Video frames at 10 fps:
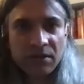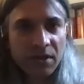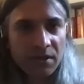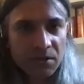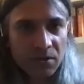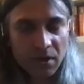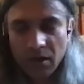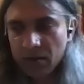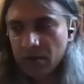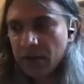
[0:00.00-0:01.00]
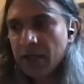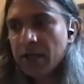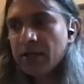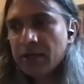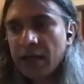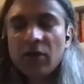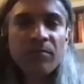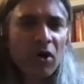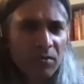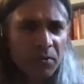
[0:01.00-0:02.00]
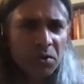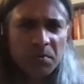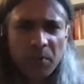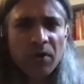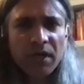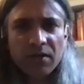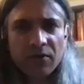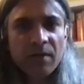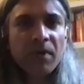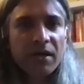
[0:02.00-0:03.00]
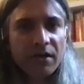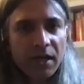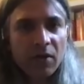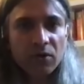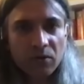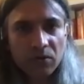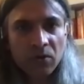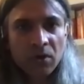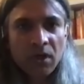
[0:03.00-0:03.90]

they did think about postponing it, right, by a day or two,